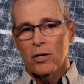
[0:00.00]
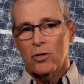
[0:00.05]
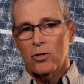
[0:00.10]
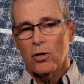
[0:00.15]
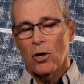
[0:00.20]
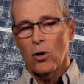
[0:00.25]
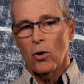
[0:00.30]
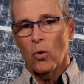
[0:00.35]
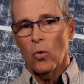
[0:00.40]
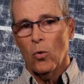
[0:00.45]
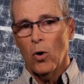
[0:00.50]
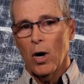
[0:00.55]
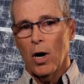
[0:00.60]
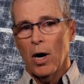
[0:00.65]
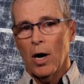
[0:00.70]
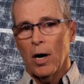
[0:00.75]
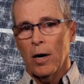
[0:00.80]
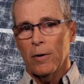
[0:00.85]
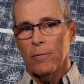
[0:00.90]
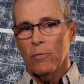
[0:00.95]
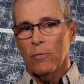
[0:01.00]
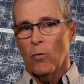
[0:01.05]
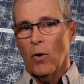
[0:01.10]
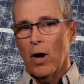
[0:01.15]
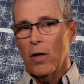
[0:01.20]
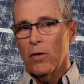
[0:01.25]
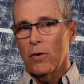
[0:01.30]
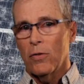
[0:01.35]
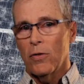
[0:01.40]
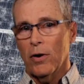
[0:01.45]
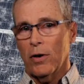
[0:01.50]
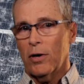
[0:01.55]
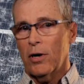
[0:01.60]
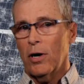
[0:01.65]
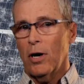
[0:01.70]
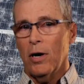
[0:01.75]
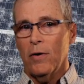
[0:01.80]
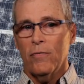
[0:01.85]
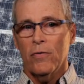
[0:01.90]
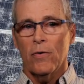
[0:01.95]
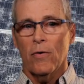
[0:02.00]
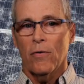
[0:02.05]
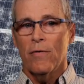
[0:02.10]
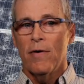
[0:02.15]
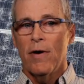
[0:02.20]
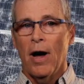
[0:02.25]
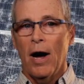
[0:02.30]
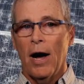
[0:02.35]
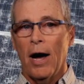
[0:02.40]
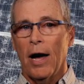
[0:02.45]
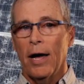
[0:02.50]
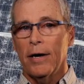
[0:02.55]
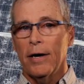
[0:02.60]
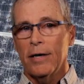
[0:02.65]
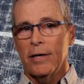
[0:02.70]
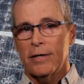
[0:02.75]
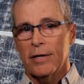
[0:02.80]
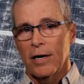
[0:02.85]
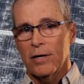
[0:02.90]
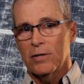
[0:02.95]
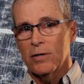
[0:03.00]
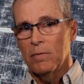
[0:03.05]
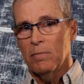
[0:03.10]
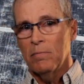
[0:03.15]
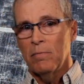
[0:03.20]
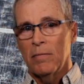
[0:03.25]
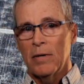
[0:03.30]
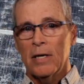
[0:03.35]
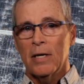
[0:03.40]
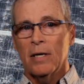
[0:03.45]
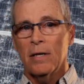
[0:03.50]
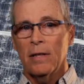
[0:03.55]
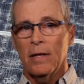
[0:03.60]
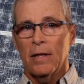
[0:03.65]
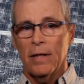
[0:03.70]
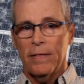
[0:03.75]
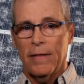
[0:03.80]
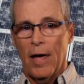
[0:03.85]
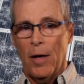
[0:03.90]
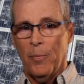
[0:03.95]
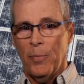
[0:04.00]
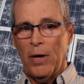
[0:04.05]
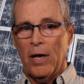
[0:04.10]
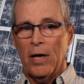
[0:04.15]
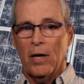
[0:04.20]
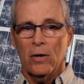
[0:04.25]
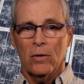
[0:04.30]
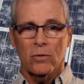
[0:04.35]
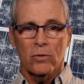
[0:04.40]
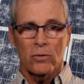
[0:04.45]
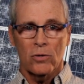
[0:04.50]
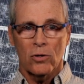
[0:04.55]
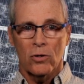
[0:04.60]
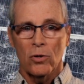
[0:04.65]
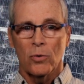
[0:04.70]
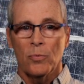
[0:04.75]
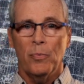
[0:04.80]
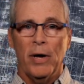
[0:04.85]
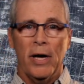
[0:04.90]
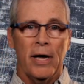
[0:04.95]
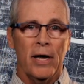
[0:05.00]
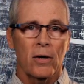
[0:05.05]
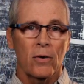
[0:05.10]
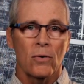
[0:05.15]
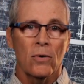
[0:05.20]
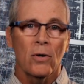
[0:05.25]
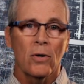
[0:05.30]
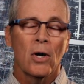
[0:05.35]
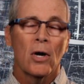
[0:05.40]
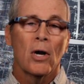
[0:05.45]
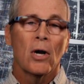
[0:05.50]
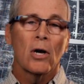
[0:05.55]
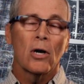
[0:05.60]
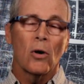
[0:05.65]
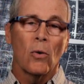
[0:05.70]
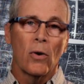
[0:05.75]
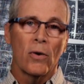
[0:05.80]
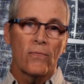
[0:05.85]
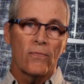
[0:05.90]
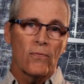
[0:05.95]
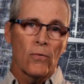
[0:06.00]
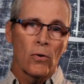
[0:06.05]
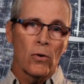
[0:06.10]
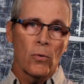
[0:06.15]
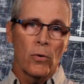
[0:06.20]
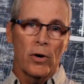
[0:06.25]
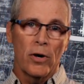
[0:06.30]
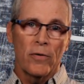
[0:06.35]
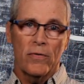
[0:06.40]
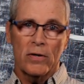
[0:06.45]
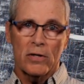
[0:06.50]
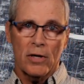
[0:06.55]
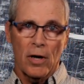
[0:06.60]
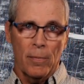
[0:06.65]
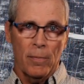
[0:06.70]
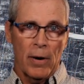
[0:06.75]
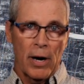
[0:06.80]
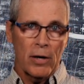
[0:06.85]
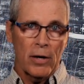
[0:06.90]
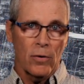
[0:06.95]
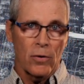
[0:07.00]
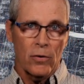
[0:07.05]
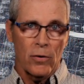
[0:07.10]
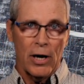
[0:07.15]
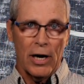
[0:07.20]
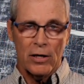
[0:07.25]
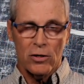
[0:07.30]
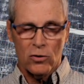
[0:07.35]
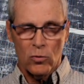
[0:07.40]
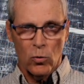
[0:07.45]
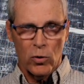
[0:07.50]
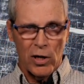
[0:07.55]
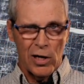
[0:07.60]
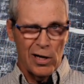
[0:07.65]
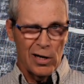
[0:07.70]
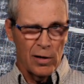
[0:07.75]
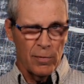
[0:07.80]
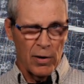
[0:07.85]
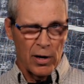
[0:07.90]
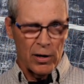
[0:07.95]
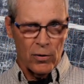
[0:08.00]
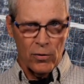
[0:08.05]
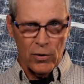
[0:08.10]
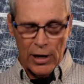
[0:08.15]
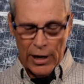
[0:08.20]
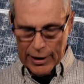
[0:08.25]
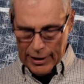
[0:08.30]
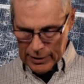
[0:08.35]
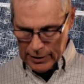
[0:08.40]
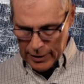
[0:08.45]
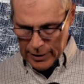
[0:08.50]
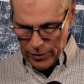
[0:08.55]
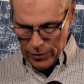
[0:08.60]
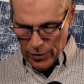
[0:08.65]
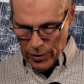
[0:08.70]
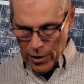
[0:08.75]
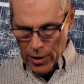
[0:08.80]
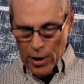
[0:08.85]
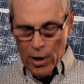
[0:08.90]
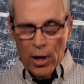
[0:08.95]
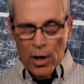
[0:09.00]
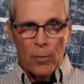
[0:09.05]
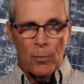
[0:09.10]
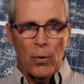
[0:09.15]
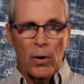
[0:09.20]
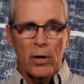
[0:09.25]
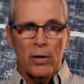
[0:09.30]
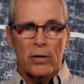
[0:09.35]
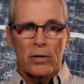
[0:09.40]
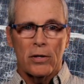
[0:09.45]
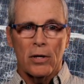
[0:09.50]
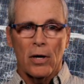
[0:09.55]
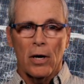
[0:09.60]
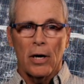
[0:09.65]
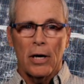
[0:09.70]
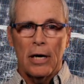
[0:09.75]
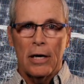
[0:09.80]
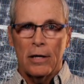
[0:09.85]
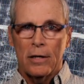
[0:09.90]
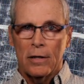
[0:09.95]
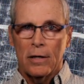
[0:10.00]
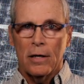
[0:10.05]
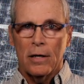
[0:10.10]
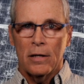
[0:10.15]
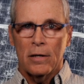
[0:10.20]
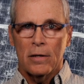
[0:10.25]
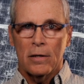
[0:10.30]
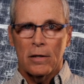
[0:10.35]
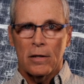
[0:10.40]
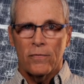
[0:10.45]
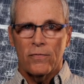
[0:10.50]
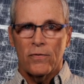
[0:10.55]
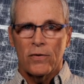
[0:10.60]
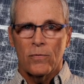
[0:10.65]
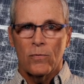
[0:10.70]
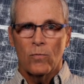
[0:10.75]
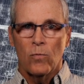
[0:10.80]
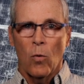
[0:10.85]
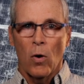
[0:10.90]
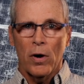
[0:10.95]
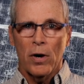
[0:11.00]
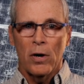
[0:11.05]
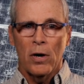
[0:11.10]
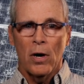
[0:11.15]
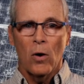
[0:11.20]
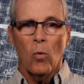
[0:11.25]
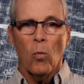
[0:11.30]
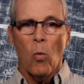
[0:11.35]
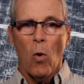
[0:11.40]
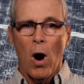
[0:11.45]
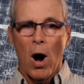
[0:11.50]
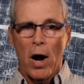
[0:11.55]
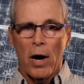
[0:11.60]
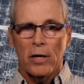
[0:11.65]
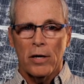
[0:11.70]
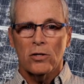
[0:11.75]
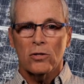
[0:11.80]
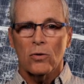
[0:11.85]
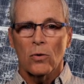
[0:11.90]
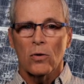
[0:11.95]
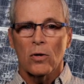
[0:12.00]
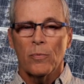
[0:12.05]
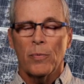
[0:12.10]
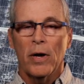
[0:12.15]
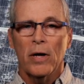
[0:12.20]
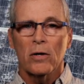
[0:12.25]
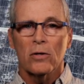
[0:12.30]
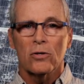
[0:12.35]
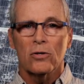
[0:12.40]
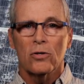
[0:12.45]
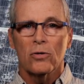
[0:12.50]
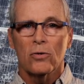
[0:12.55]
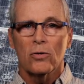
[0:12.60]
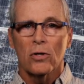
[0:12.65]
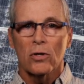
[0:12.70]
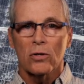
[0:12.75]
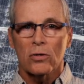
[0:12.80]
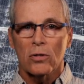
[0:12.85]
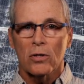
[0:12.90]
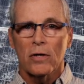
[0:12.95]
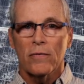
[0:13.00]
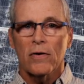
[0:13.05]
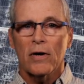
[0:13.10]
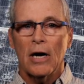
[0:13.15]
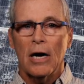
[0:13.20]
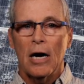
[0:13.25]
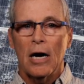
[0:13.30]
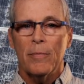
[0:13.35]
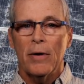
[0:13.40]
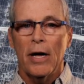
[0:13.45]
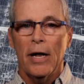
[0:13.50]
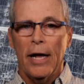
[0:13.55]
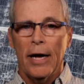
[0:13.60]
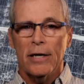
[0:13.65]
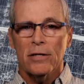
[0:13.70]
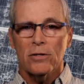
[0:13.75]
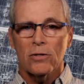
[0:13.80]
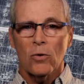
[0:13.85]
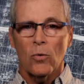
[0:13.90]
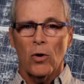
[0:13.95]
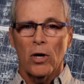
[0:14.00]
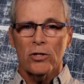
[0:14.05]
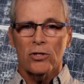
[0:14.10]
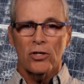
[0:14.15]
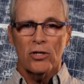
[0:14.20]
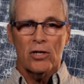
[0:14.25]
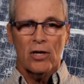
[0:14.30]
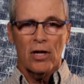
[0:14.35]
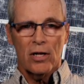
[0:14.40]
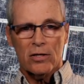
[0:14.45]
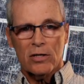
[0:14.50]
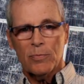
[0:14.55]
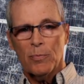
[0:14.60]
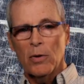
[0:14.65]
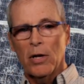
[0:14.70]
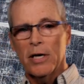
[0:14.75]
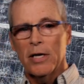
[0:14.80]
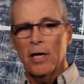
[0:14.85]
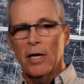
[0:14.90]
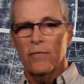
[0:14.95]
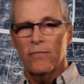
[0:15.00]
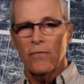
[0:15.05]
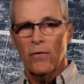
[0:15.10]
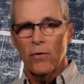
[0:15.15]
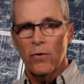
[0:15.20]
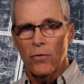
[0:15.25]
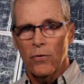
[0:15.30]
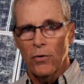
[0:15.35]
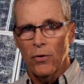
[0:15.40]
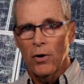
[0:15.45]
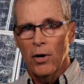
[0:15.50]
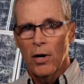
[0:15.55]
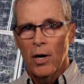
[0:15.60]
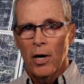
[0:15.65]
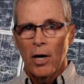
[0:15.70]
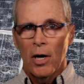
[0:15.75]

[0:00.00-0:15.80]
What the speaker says: So whether they're covered or not, it doesn't mean that that panel is a good panel going forward if it's got microcracks. So we'll get into microcracking later. But and if you want to know why solar panels do this, leave a comment, ask the question, I'll explain it further.